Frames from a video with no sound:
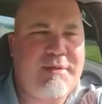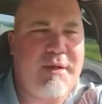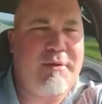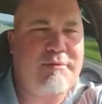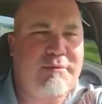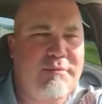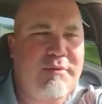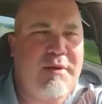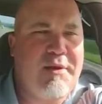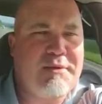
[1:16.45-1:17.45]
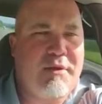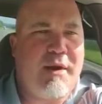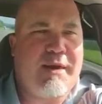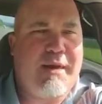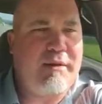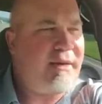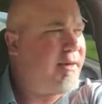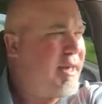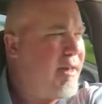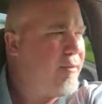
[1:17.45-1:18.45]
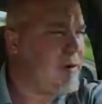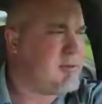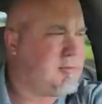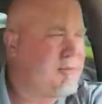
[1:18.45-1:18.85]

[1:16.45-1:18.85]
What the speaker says: So, sorry I can't look at the camera,